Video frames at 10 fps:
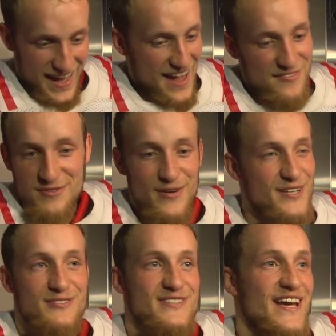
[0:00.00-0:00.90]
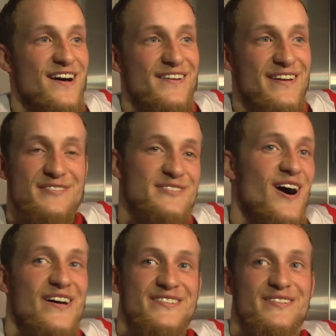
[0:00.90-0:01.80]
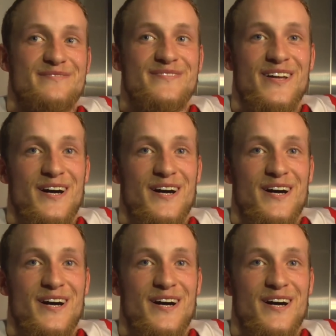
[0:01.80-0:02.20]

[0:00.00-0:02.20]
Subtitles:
Everybody was yelling. It was awesome.